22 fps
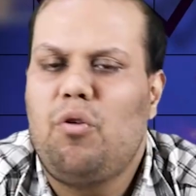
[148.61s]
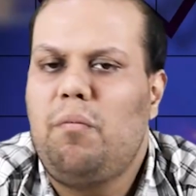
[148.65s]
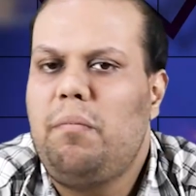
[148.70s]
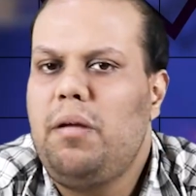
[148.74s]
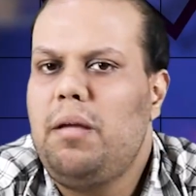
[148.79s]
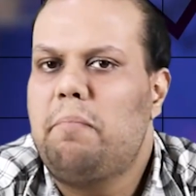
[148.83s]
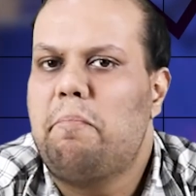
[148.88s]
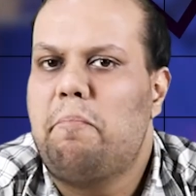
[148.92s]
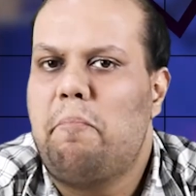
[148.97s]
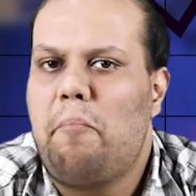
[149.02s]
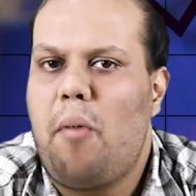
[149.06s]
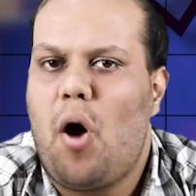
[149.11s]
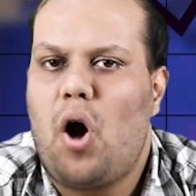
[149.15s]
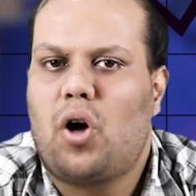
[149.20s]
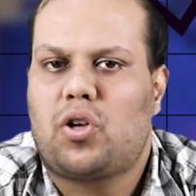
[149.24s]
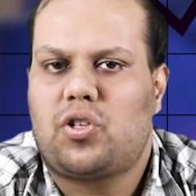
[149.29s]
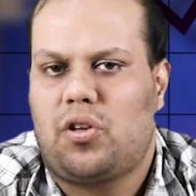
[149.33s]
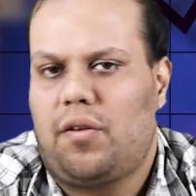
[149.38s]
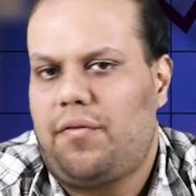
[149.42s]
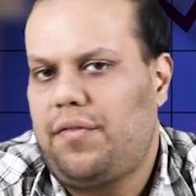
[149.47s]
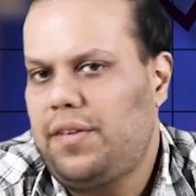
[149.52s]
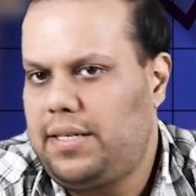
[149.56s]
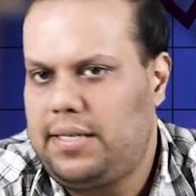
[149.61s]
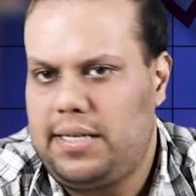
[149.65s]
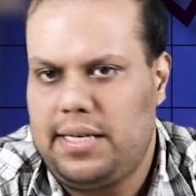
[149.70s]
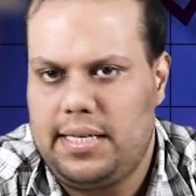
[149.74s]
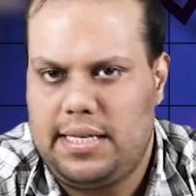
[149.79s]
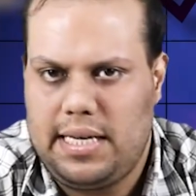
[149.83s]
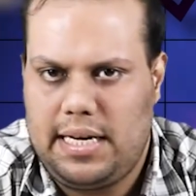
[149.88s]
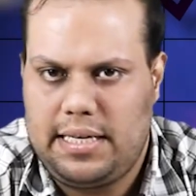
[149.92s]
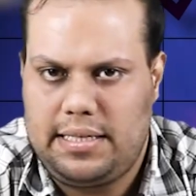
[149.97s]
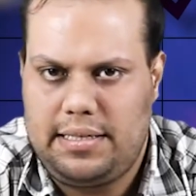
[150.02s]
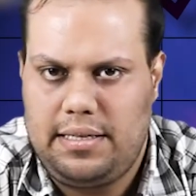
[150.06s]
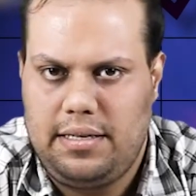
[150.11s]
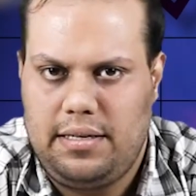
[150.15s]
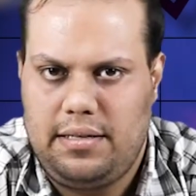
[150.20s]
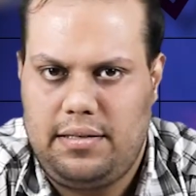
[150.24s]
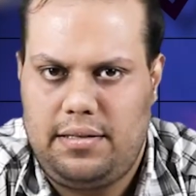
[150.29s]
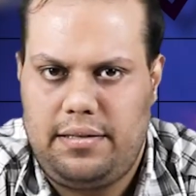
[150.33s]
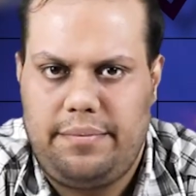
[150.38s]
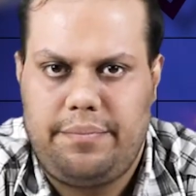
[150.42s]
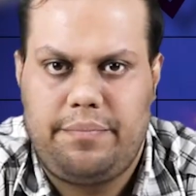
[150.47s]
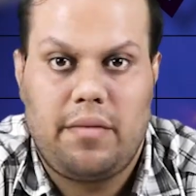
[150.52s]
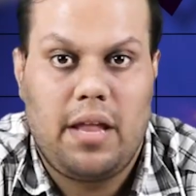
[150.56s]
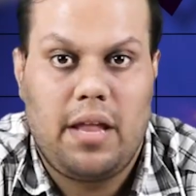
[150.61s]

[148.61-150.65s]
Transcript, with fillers: to be box office disasters.